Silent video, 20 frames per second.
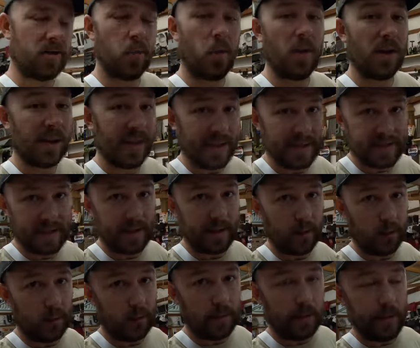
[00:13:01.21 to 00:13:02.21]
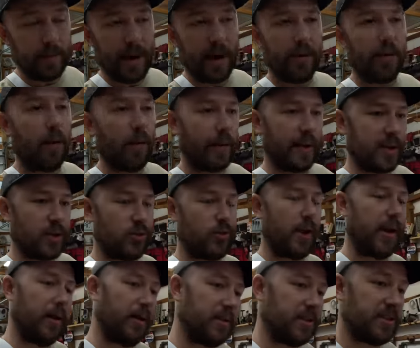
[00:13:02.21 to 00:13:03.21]
it's one less thing to worry about on the
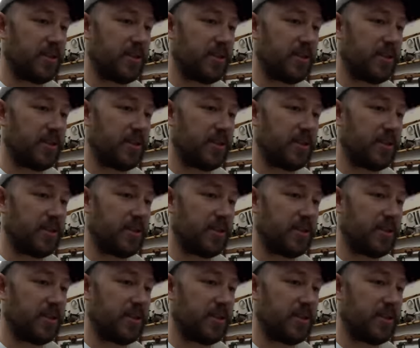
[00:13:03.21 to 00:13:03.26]
trail.